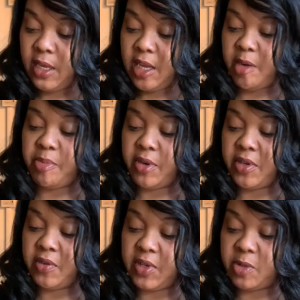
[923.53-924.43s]
a
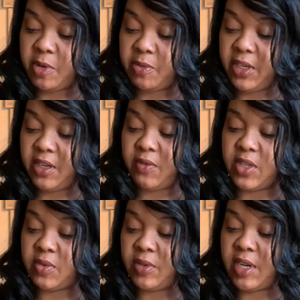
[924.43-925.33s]
broken wishbone, meaning a
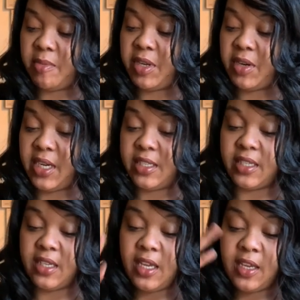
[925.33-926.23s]
wish will not be granted.